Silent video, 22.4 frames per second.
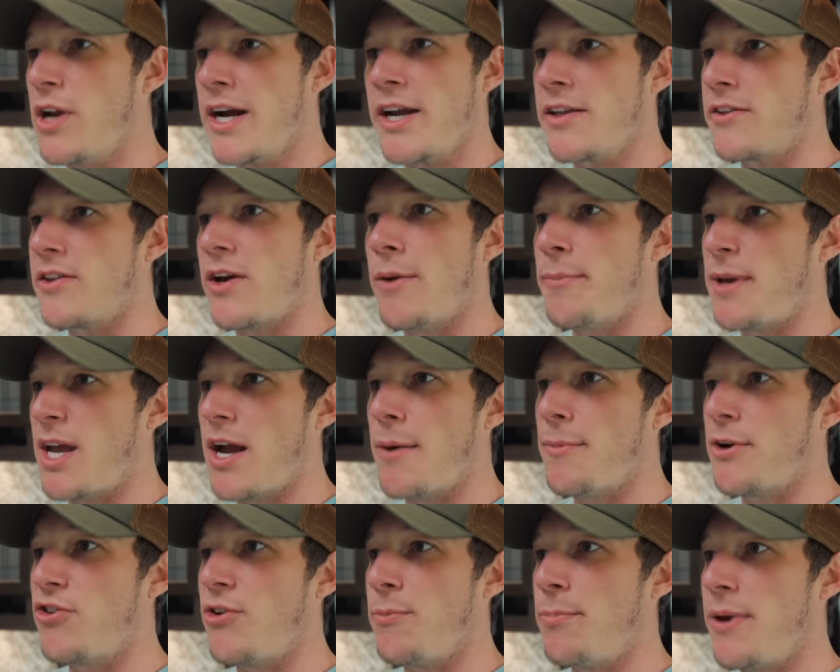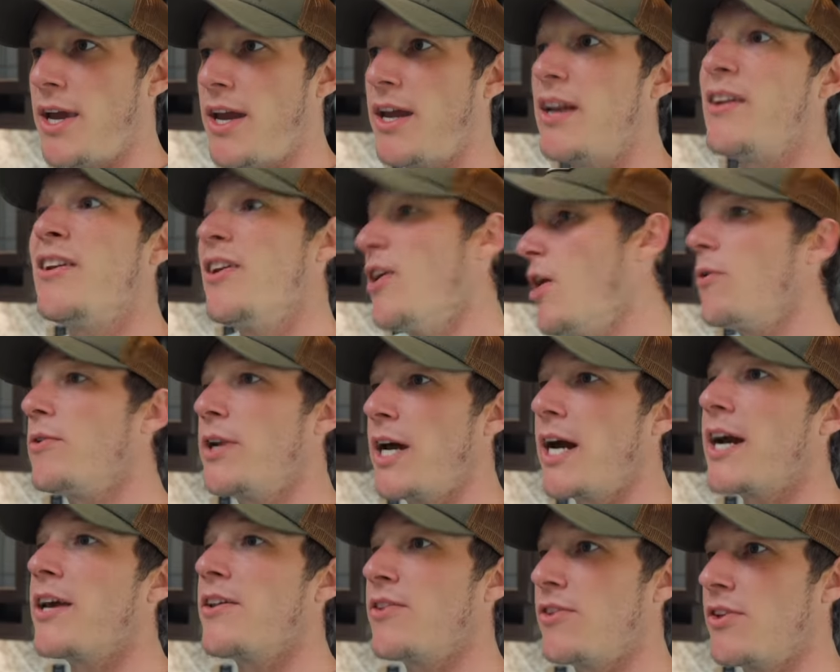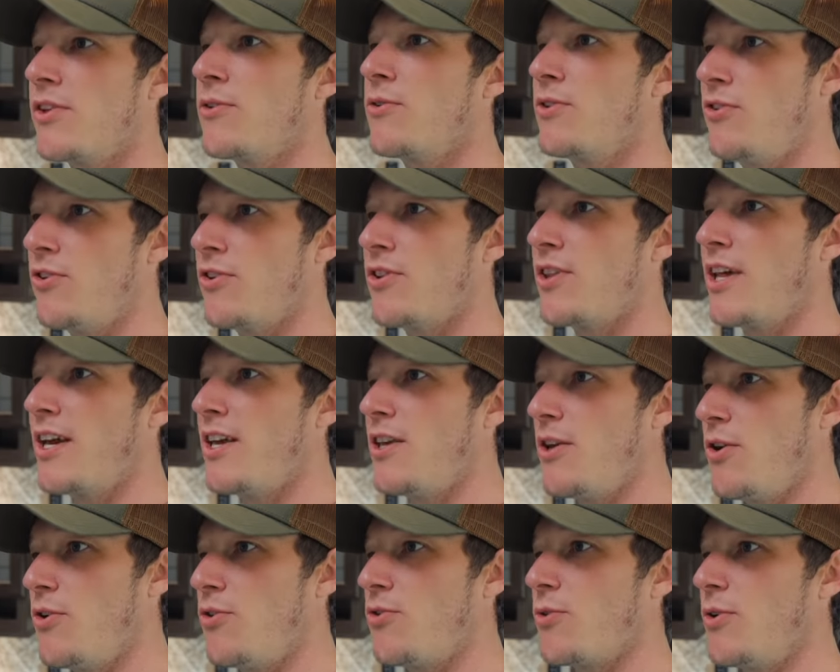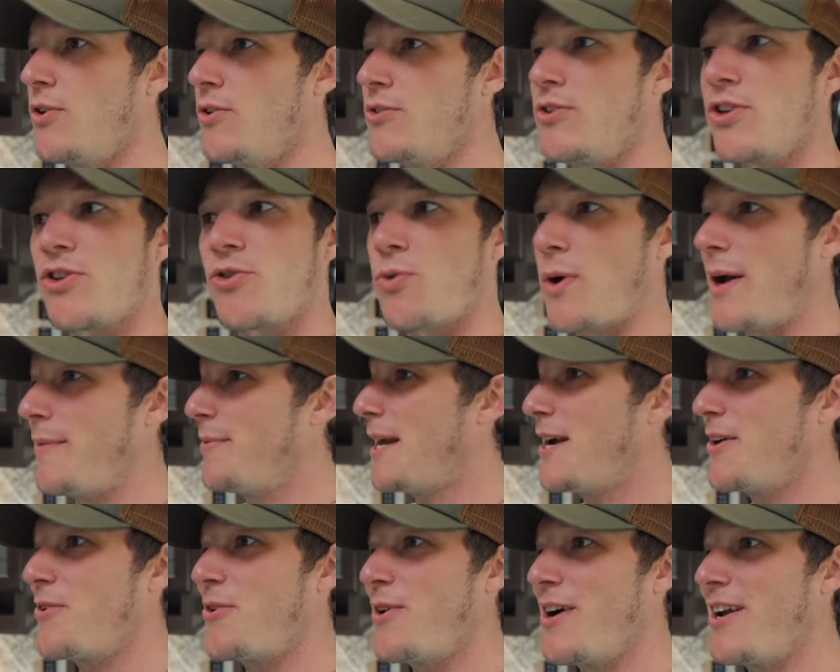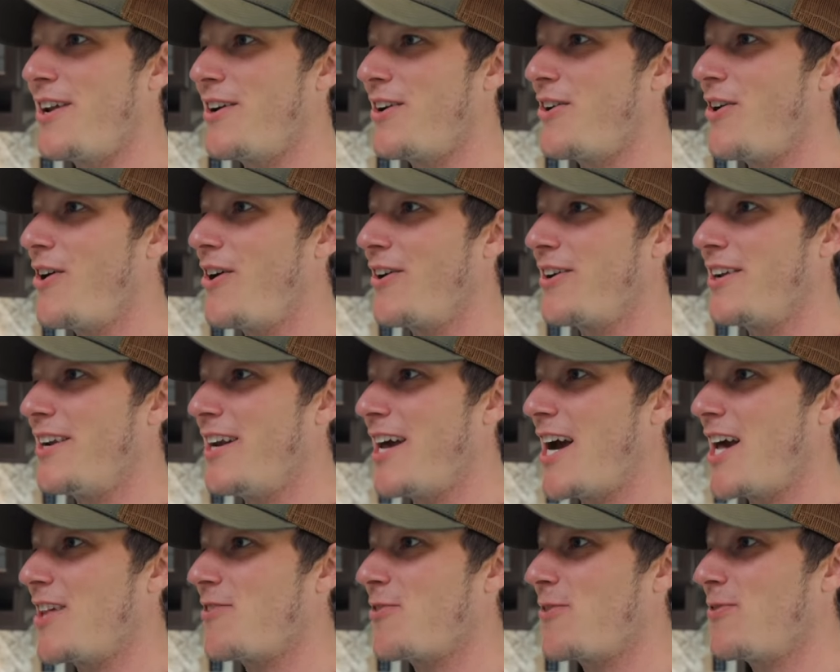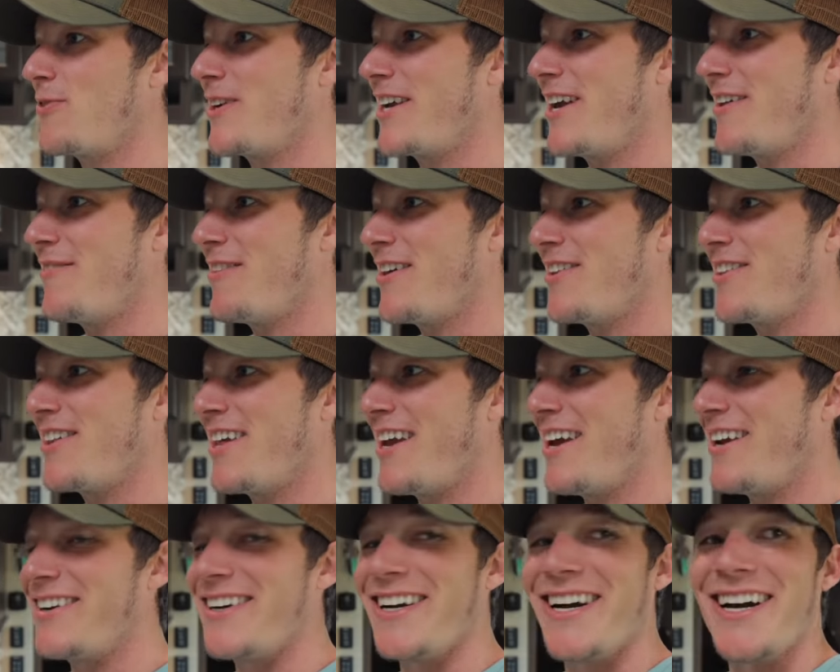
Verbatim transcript: not gonna tell me how much you paid? No, nice. Just like usual, just swipe that credit card and ask for forgiveness later,